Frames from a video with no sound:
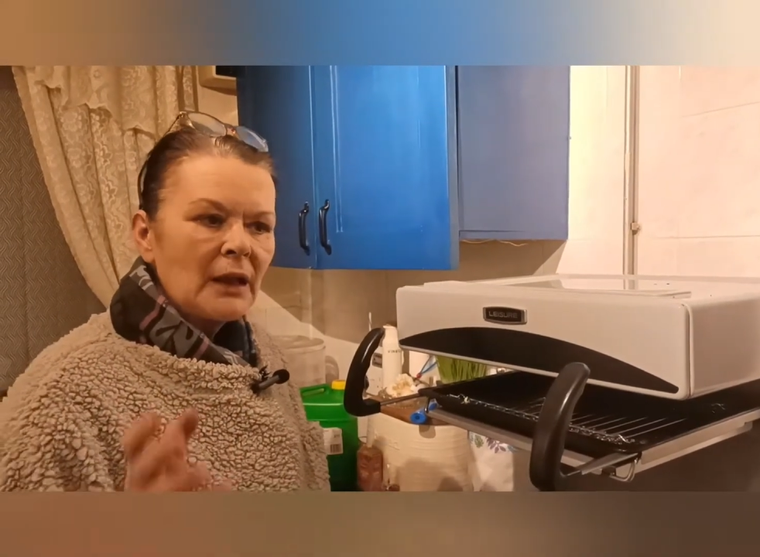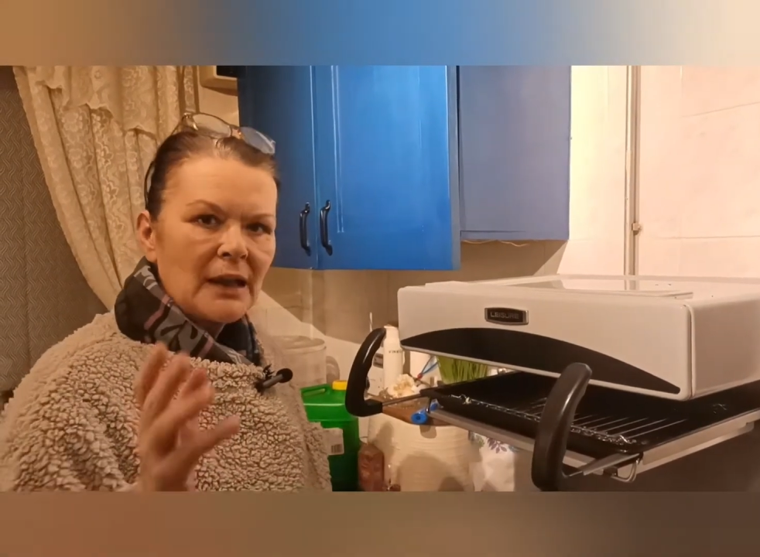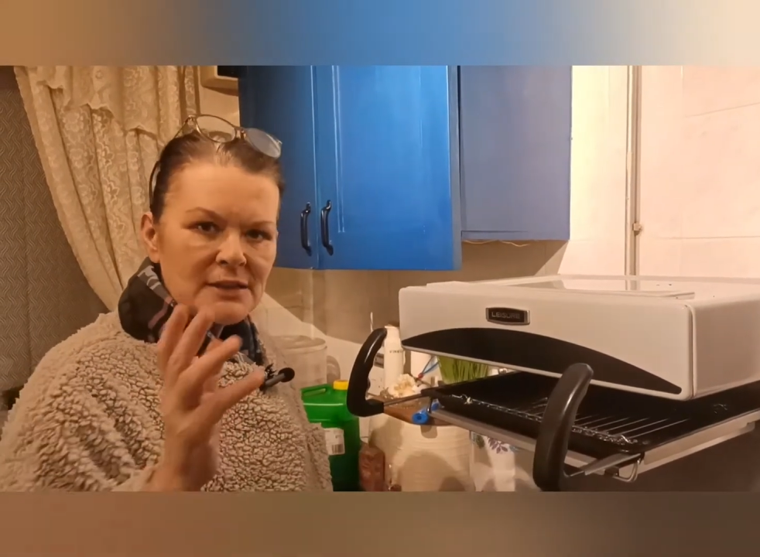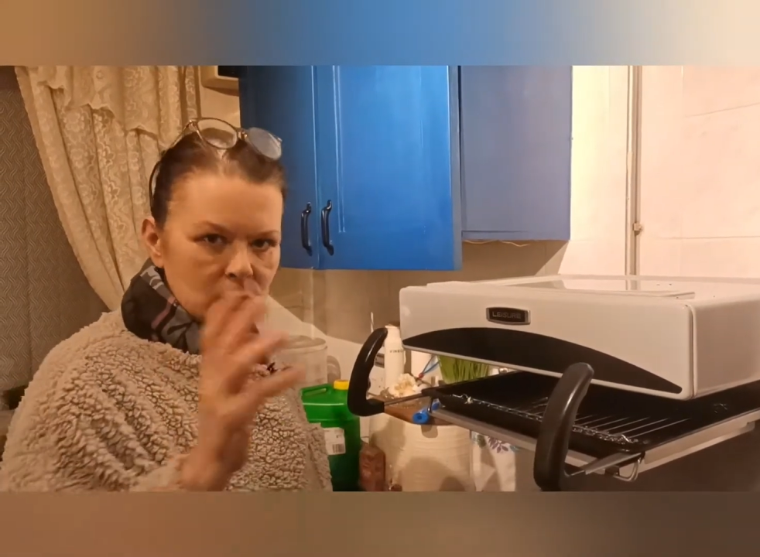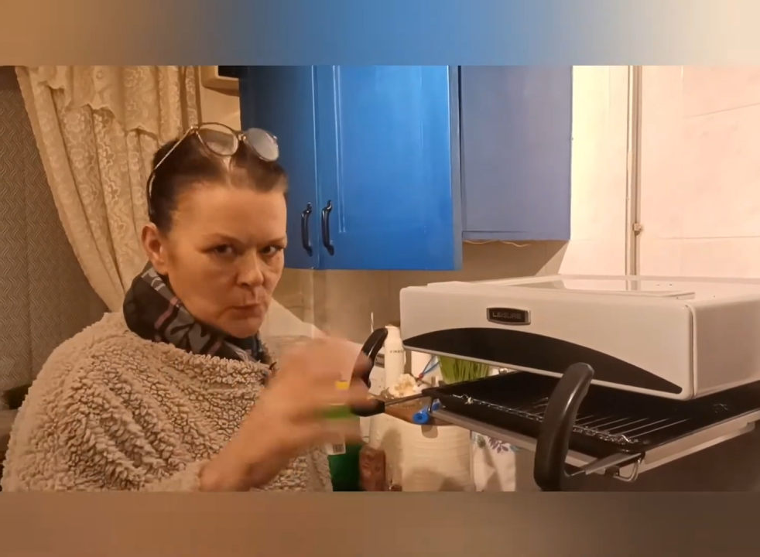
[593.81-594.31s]

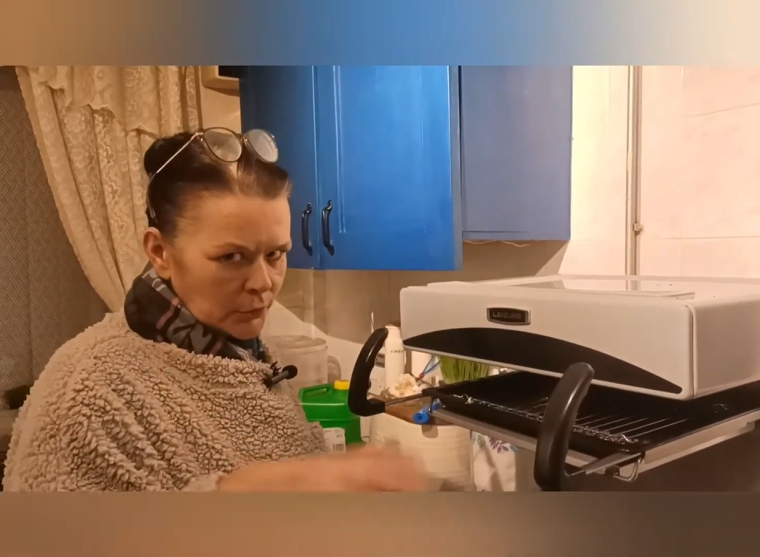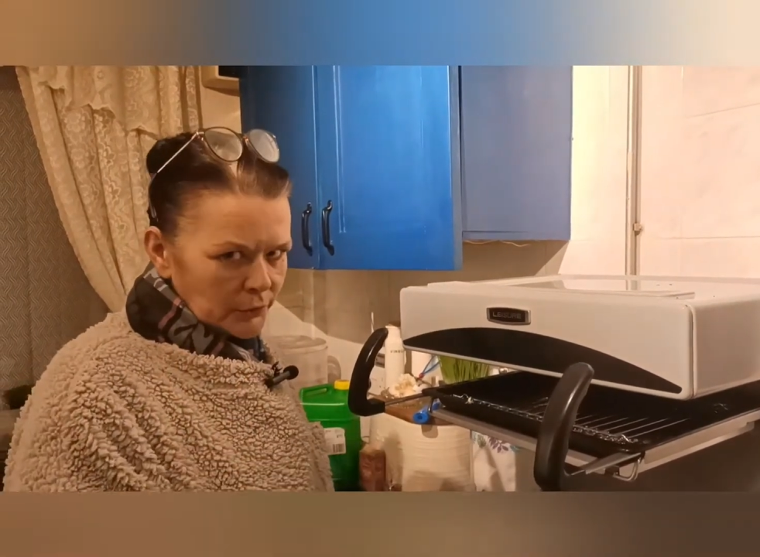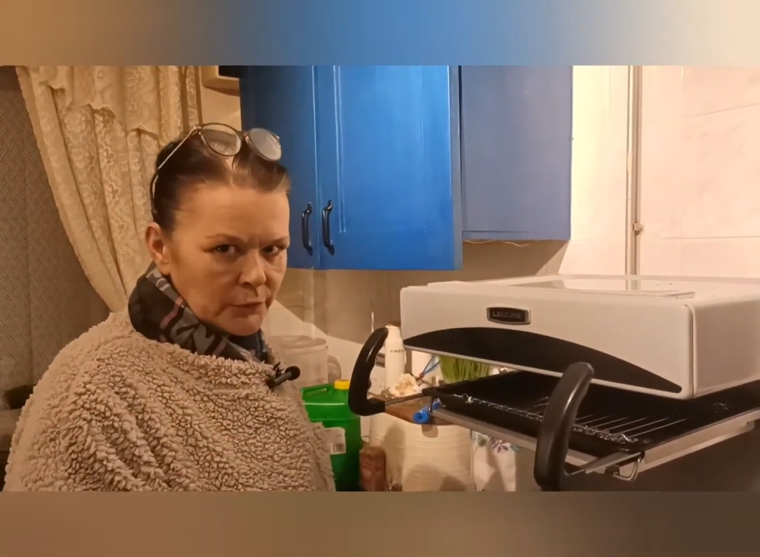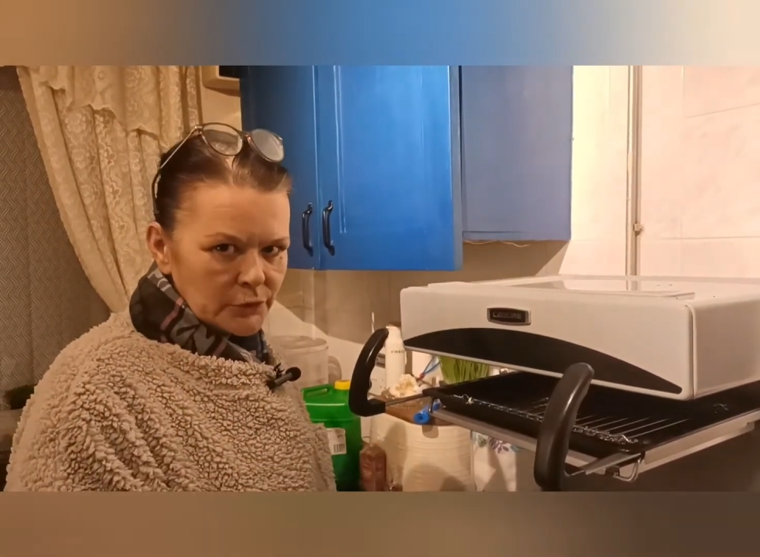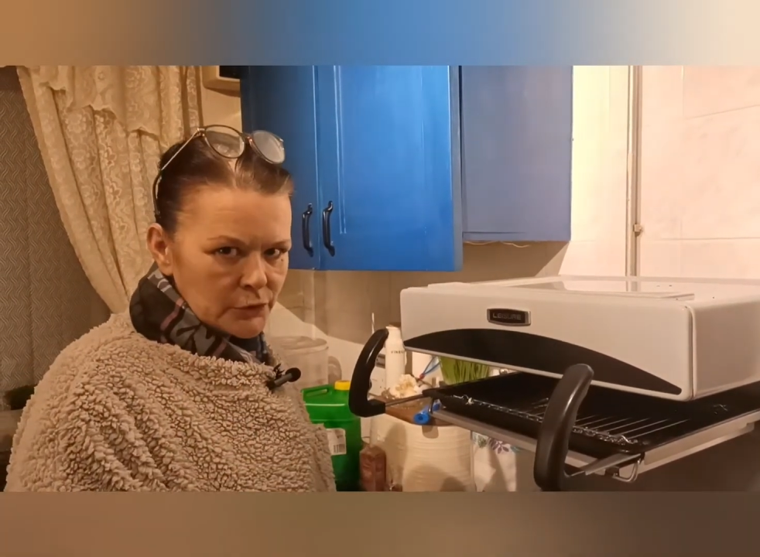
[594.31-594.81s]
Less than what
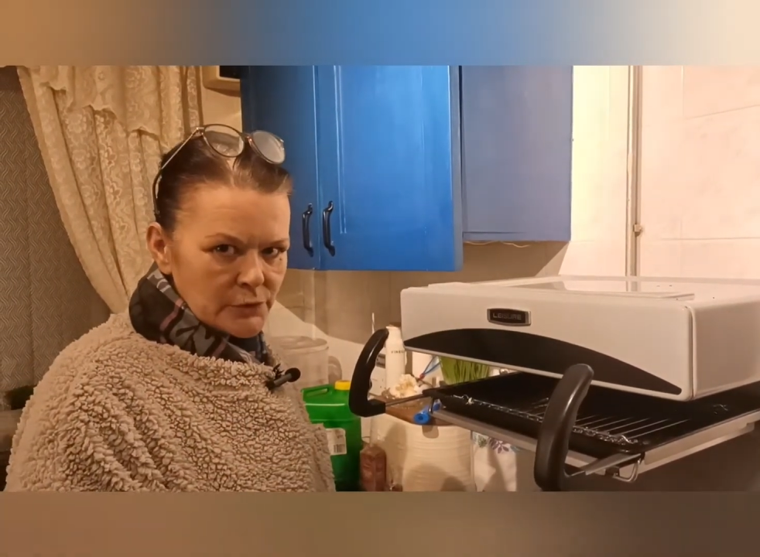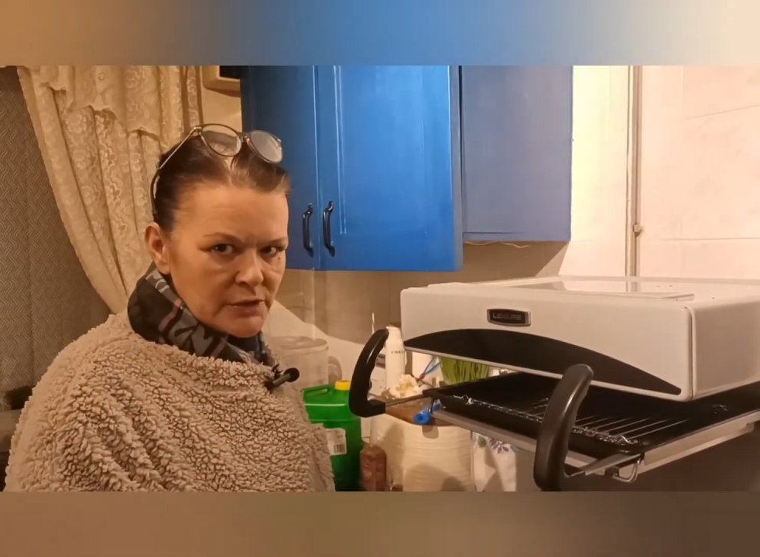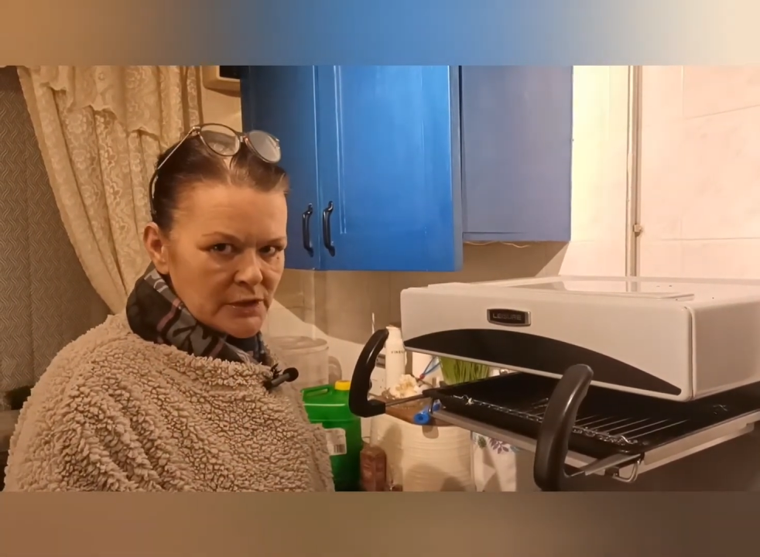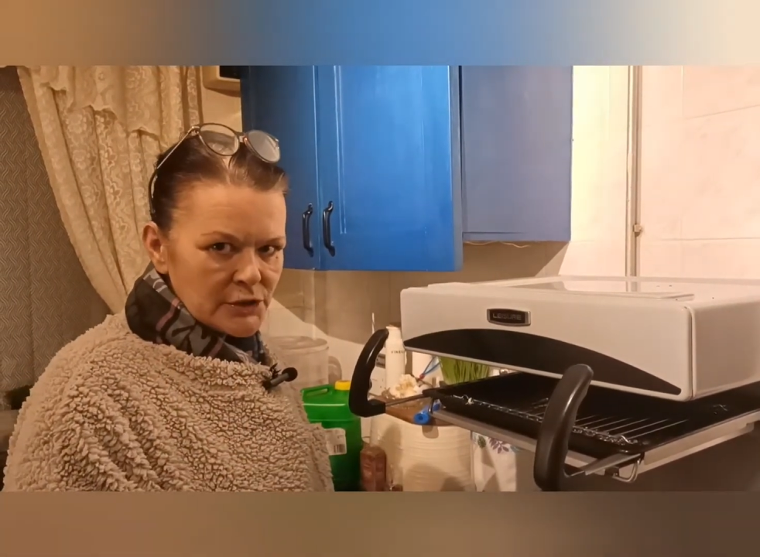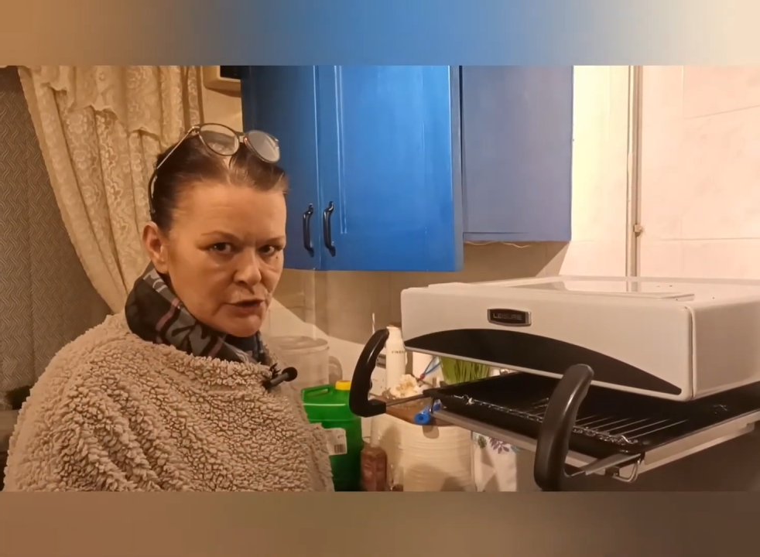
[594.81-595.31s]
you'd
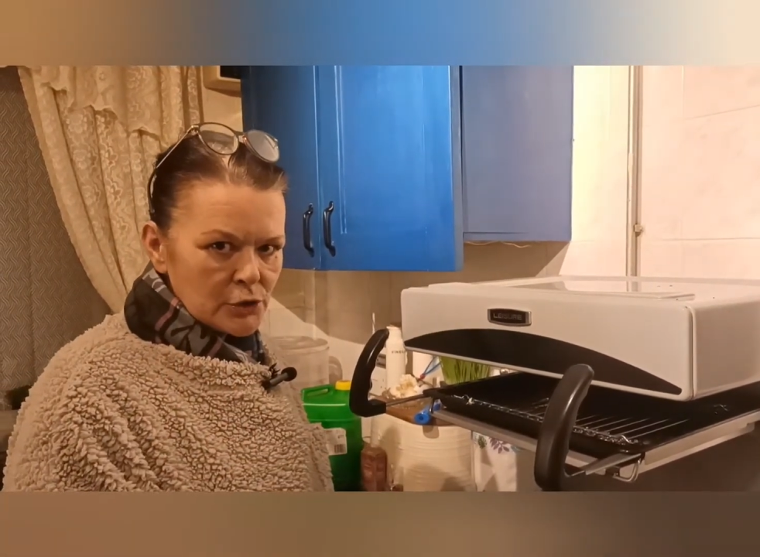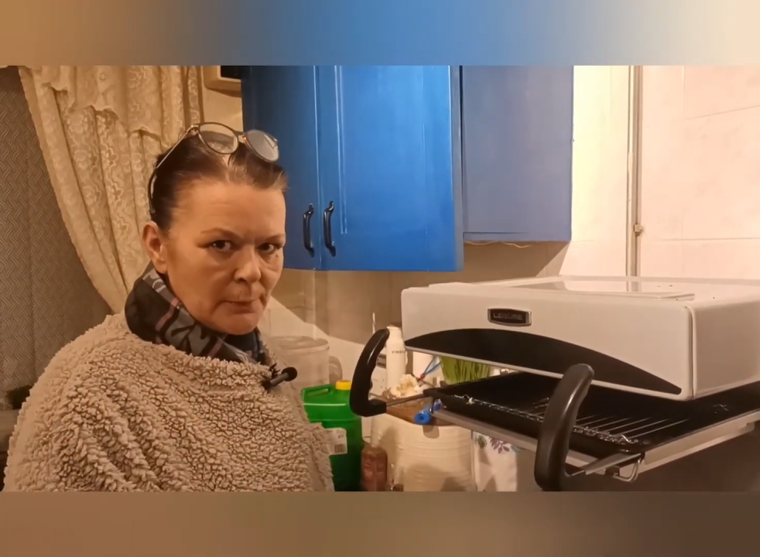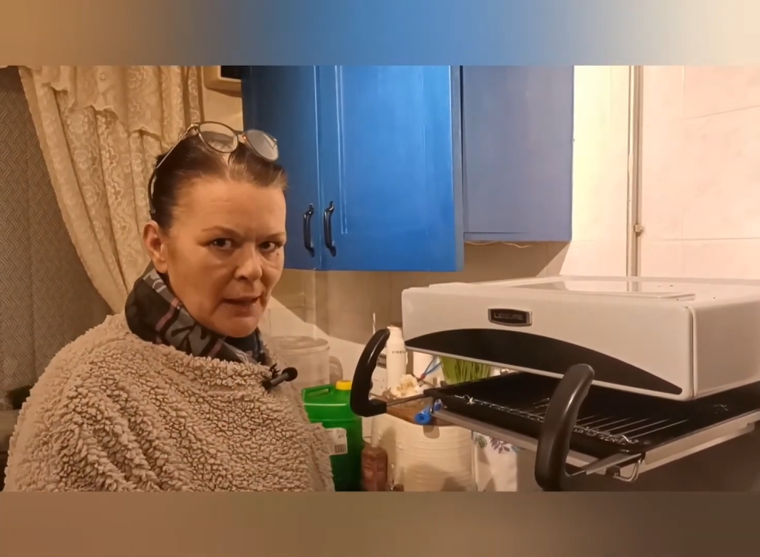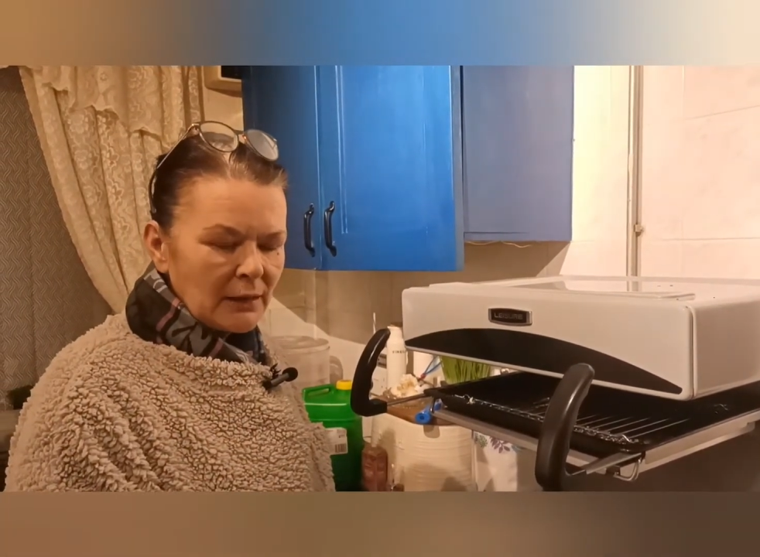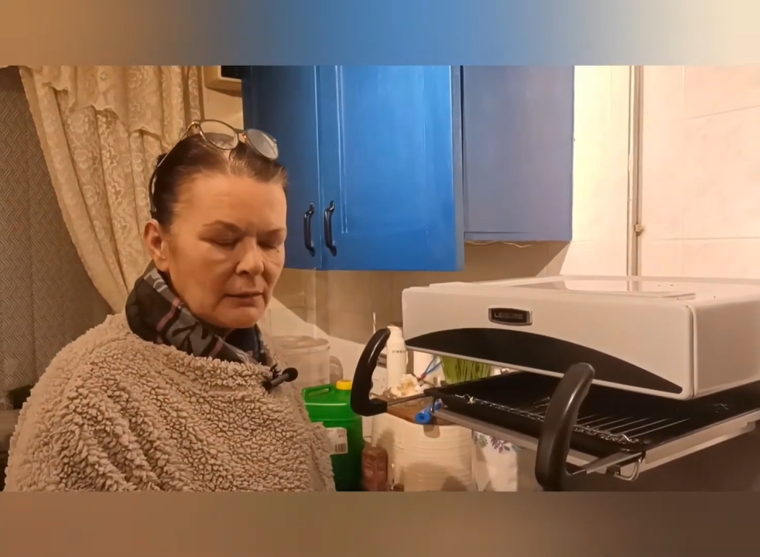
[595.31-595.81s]
use in the
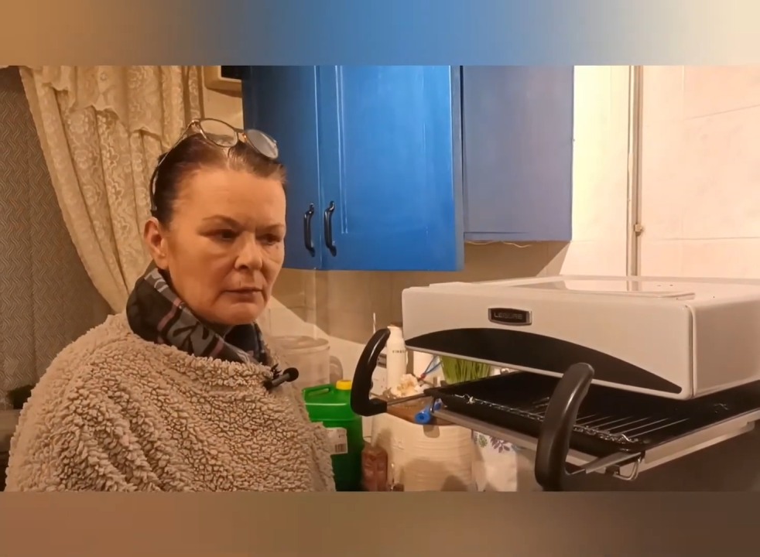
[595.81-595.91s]
summer,